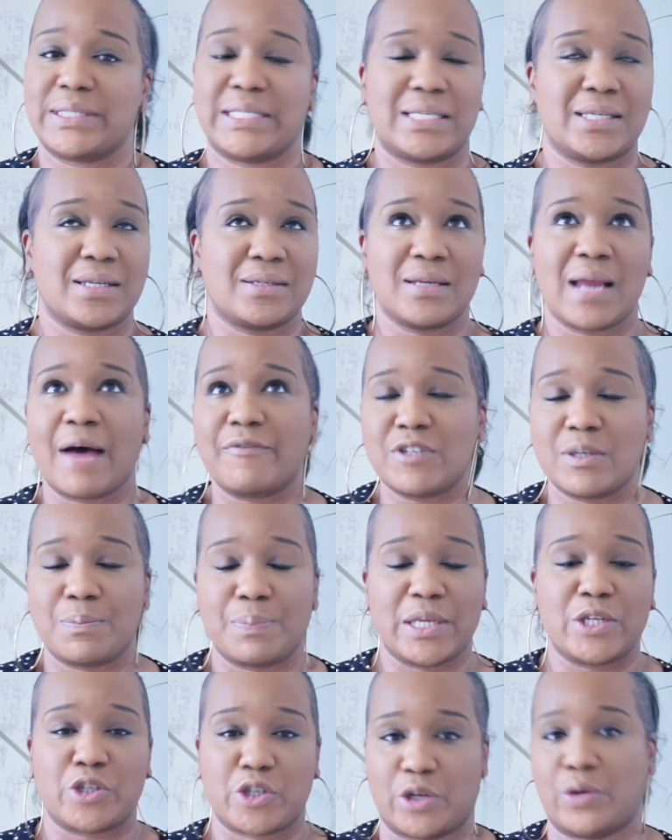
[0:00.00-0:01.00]
It doesn't have to
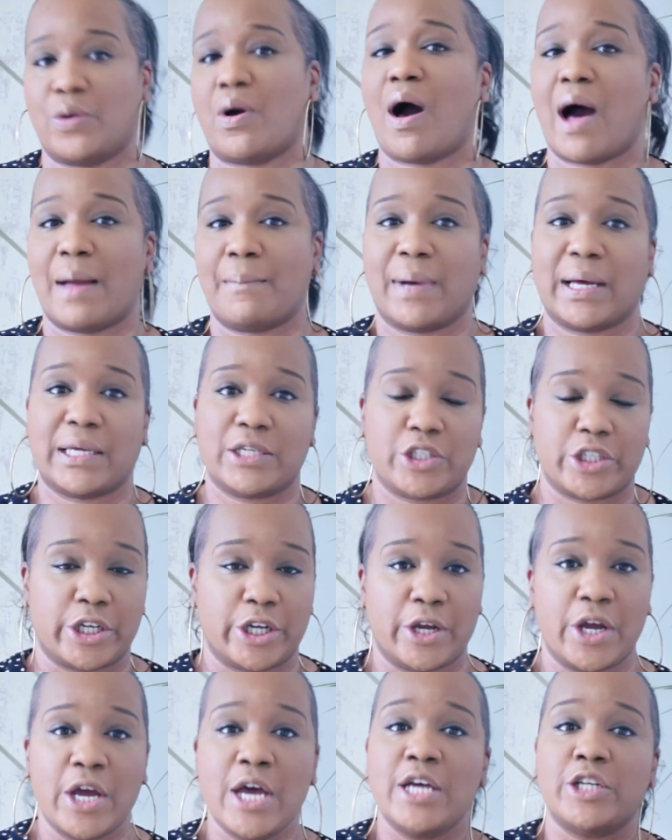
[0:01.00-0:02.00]
be too high, mind you,